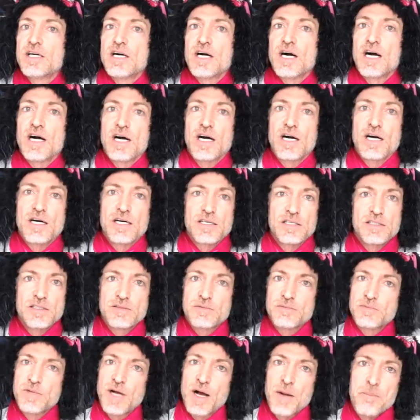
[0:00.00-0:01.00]
uh,
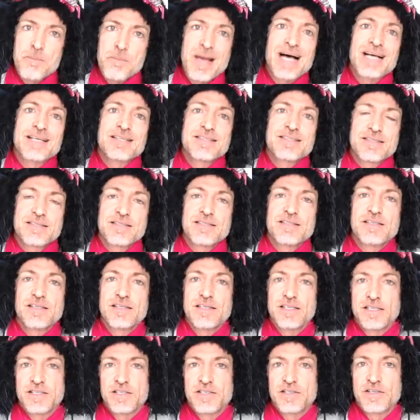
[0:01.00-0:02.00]
a mess
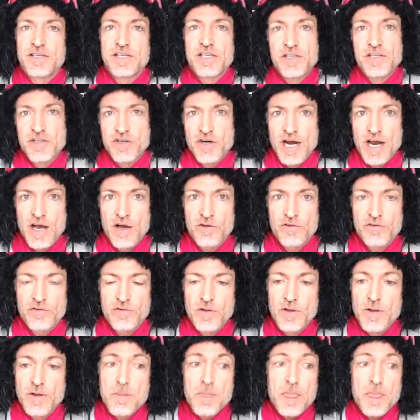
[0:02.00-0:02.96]
in in your house.